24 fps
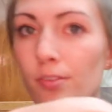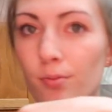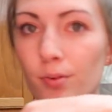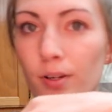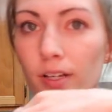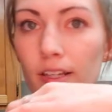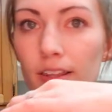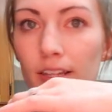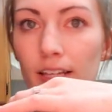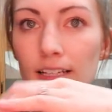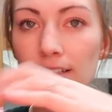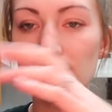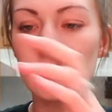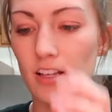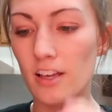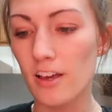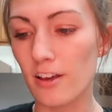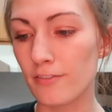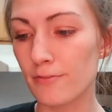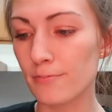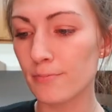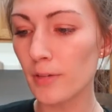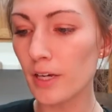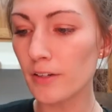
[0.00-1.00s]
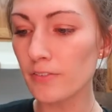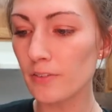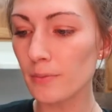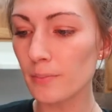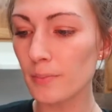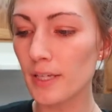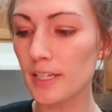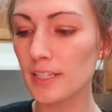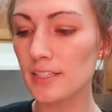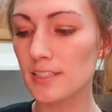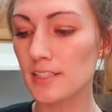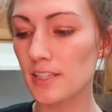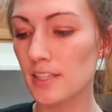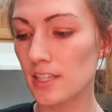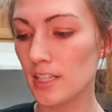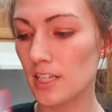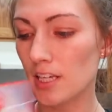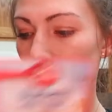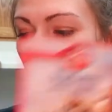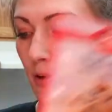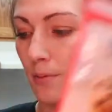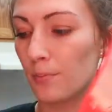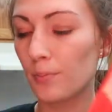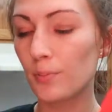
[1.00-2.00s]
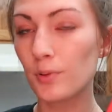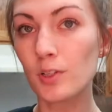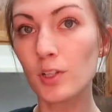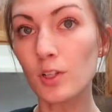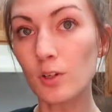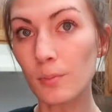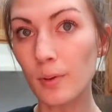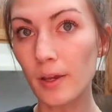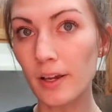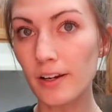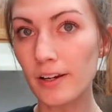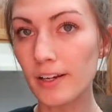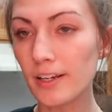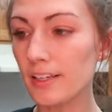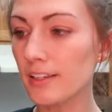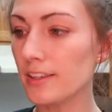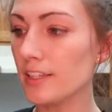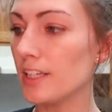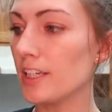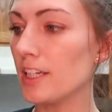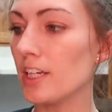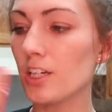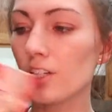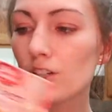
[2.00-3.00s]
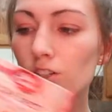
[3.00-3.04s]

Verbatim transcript: three things of muffin mix, the blueberry, the